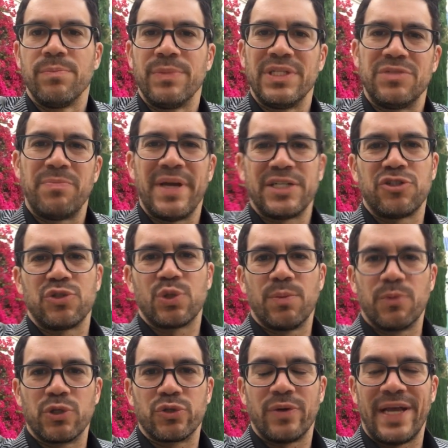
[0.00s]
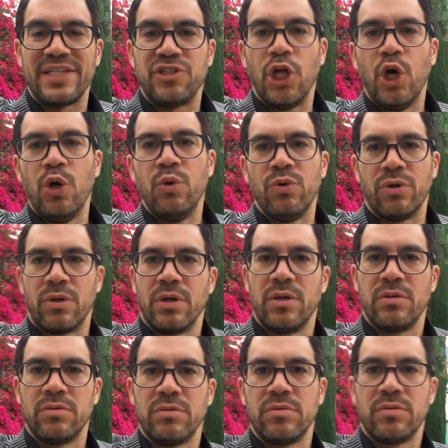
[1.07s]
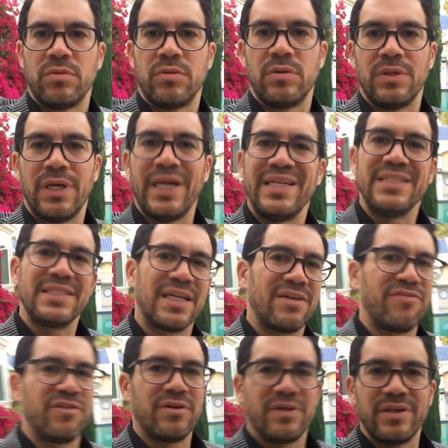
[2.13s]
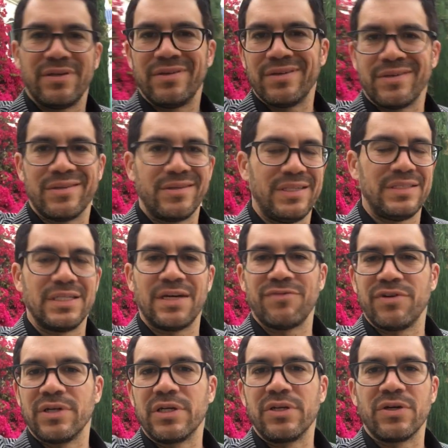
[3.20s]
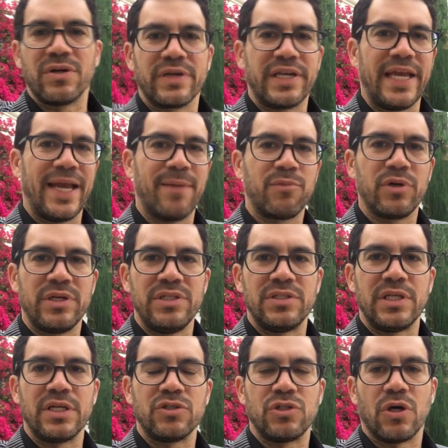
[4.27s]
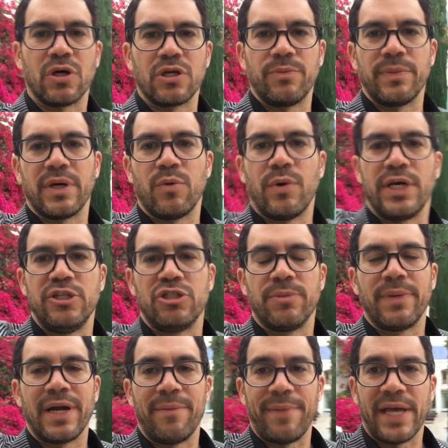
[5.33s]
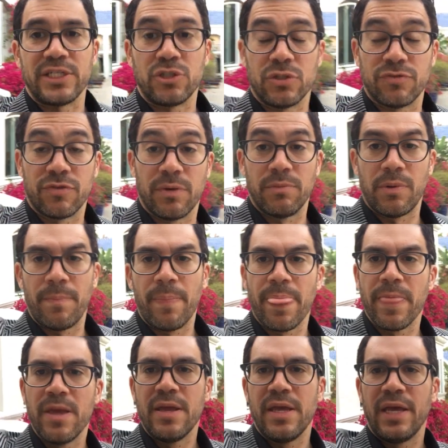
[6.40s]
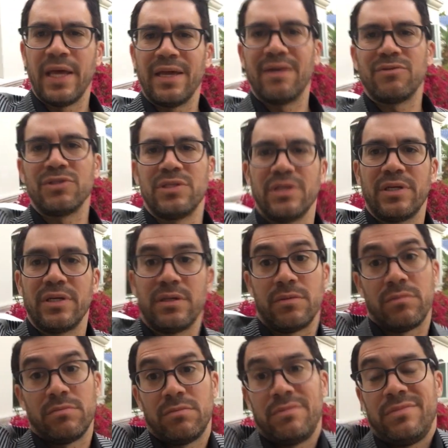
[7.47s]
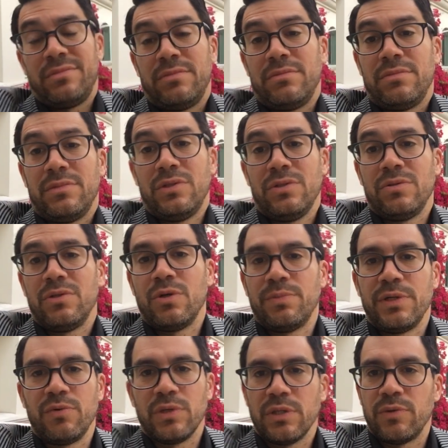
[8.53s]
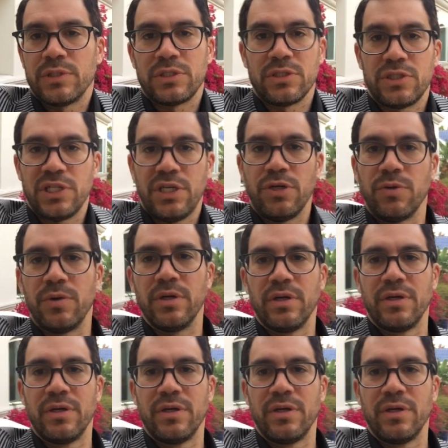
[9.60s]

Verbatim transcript: but this mattress commercial has the owner and he's not a very good, he's not very good on camera and he's there talking about why you should buy a mattress from him. And I was thinking, dude, nobody really wants to see you.